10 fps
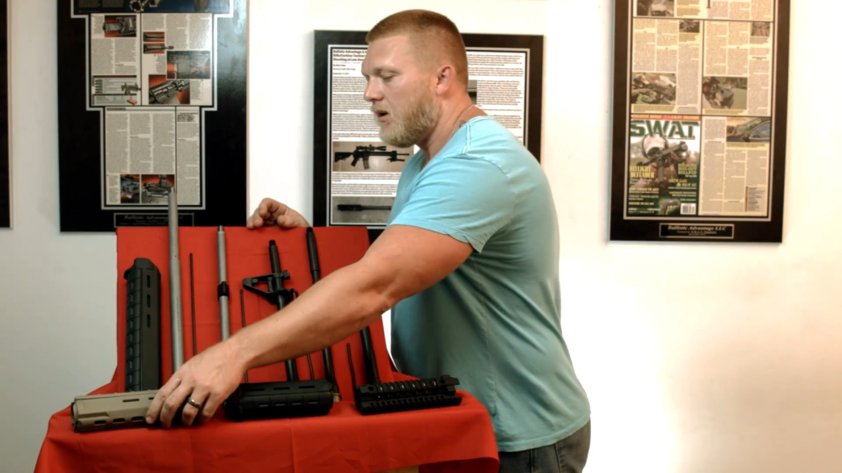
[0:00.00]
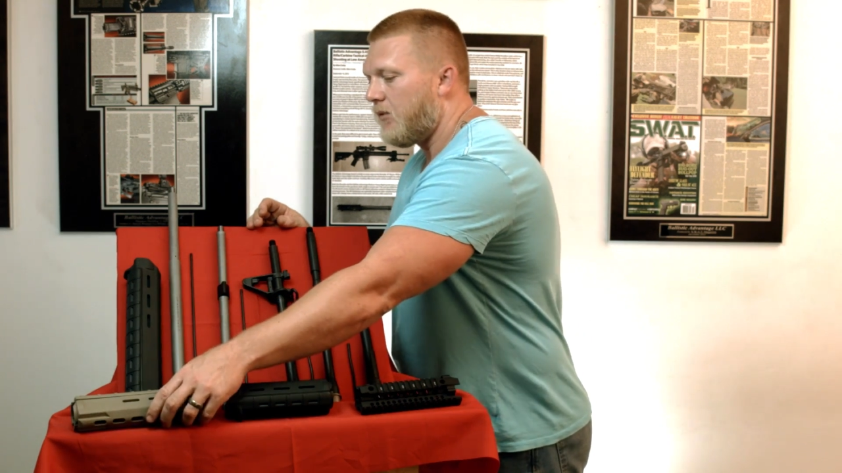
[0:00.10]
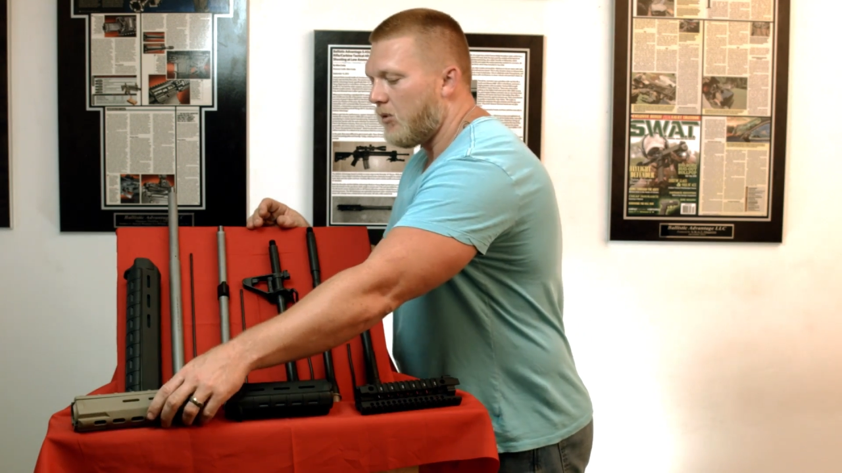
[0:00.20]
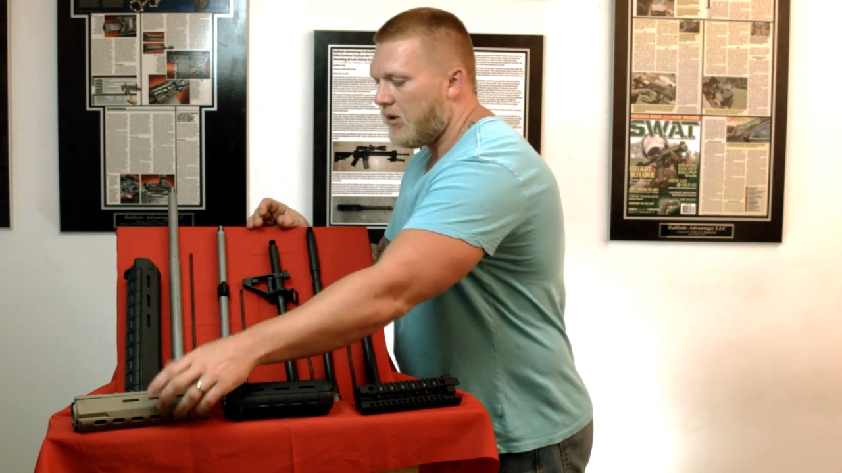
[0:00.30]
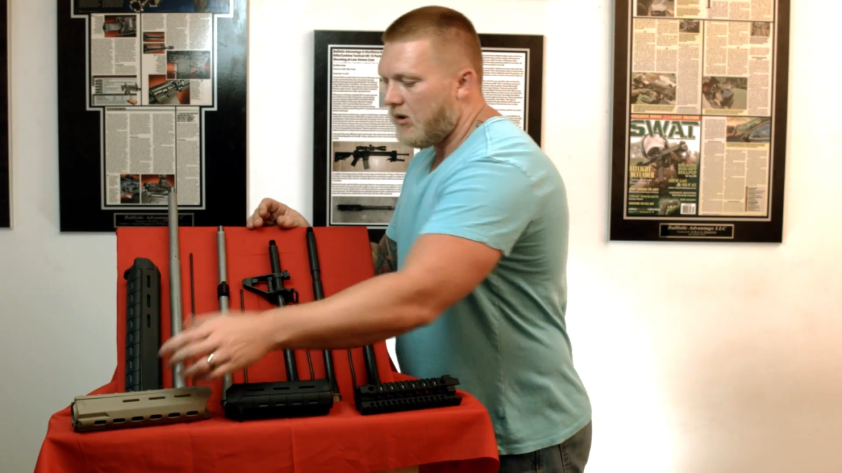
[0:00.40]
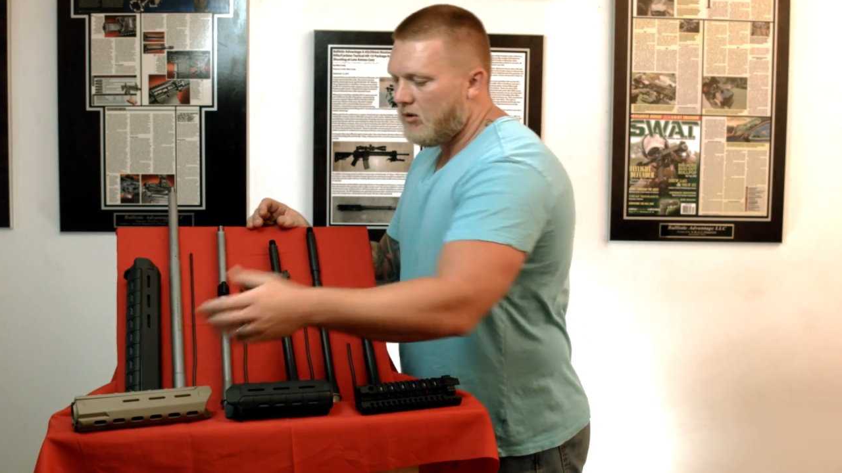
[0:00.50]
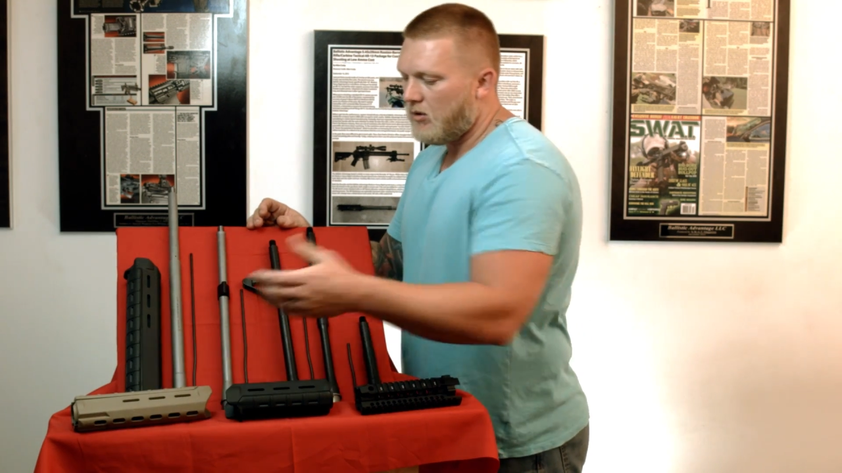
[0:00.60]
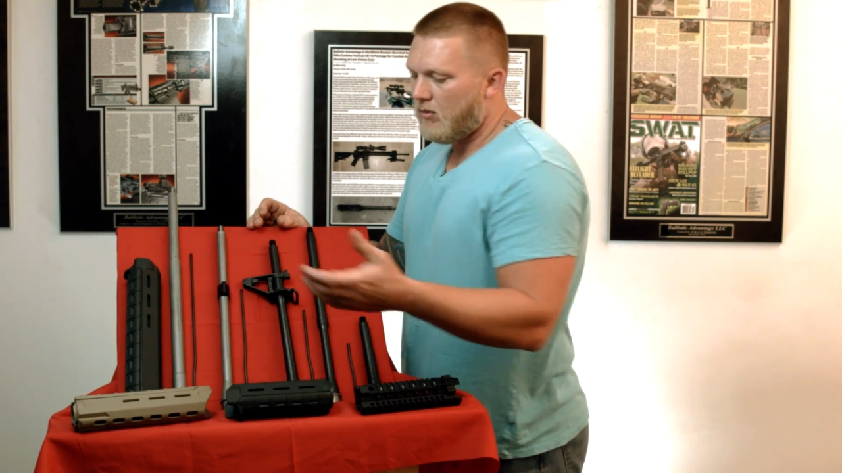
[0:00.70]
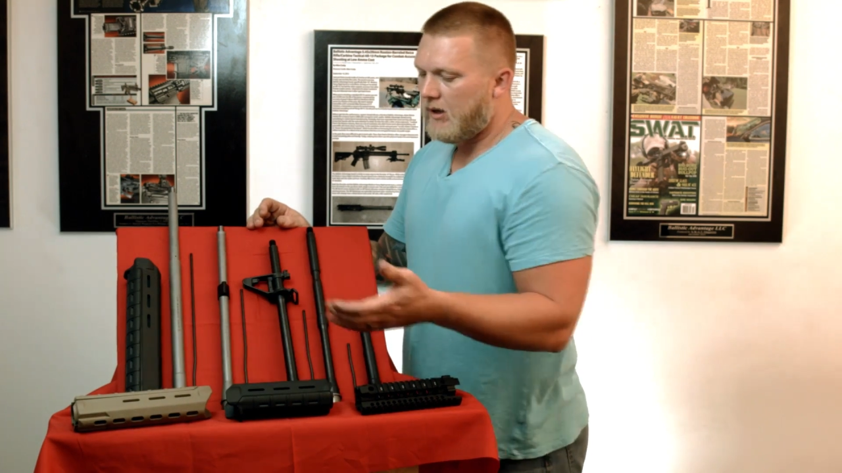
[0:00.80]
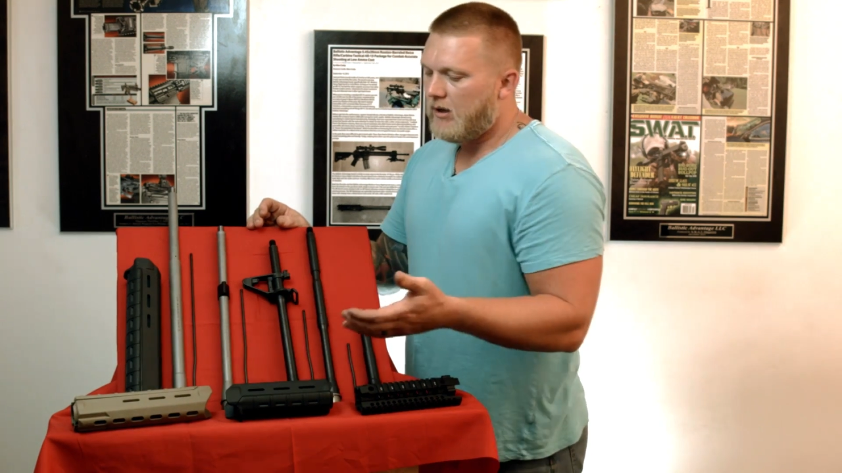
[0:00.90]
If you were gonna
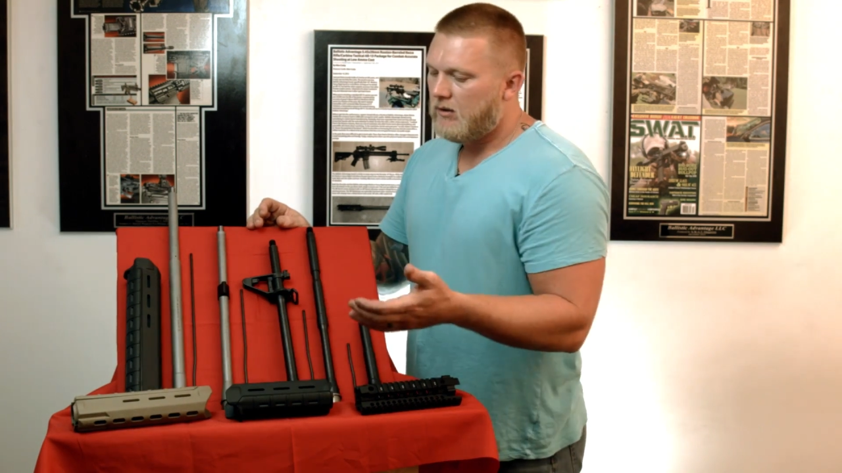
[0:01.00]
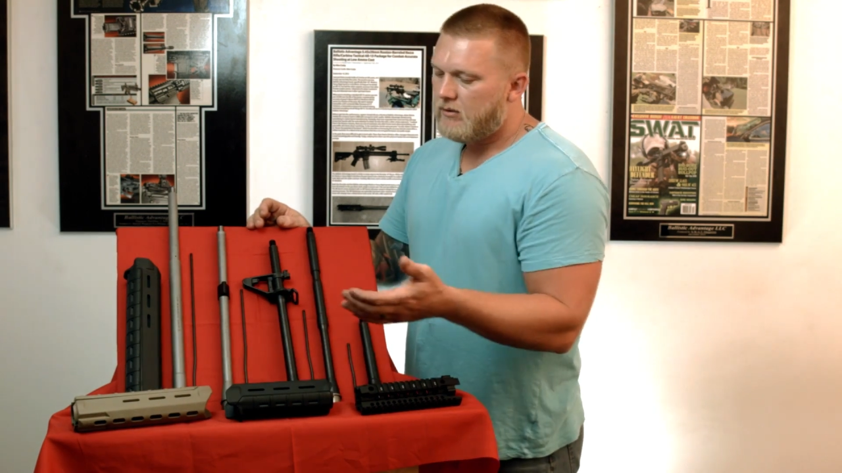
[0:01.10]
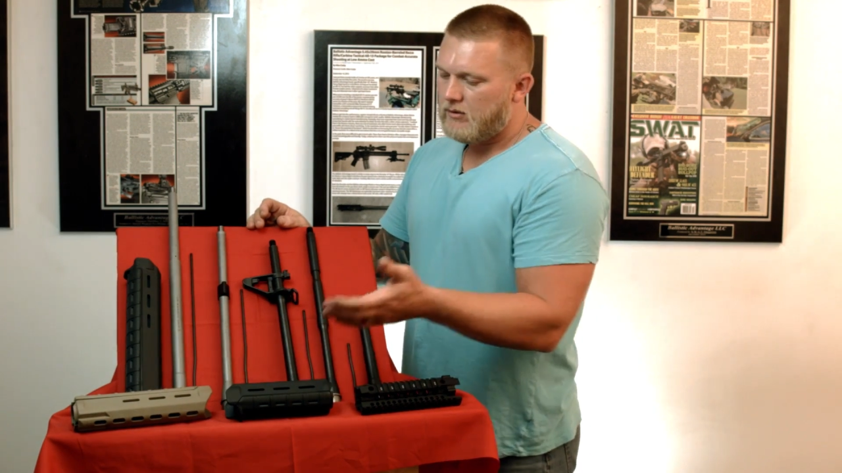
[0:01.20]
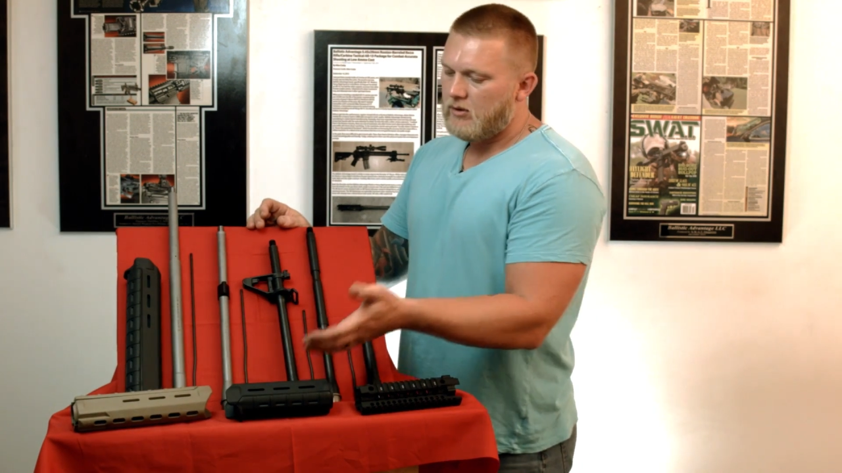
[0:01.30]
do a rail,